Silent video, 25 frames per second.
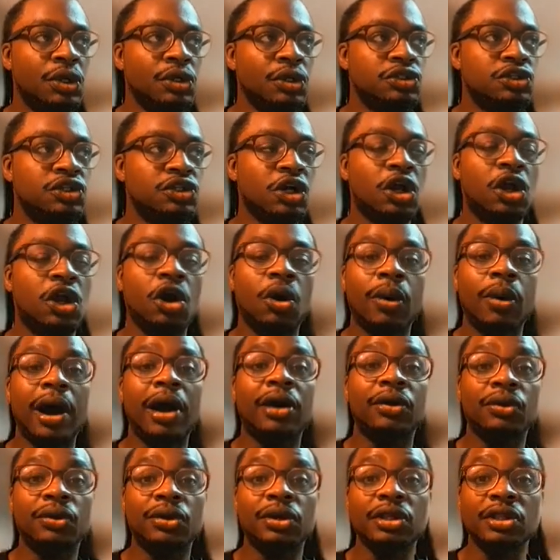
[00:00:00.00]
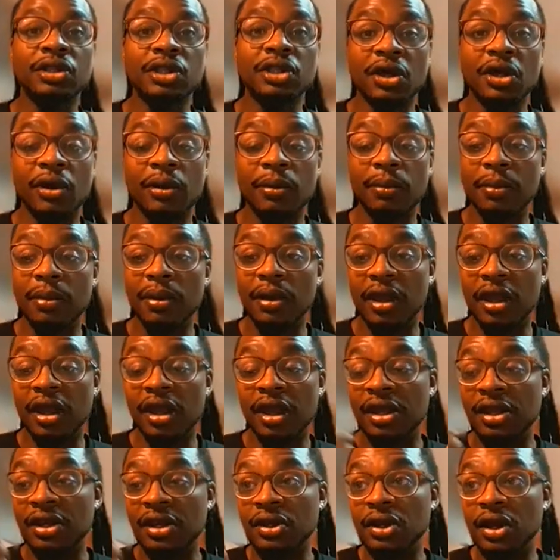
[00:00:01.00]
to go out on a limb
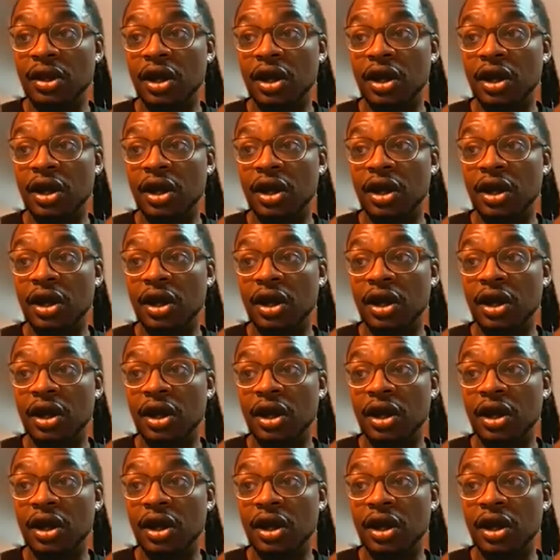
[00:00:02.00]
and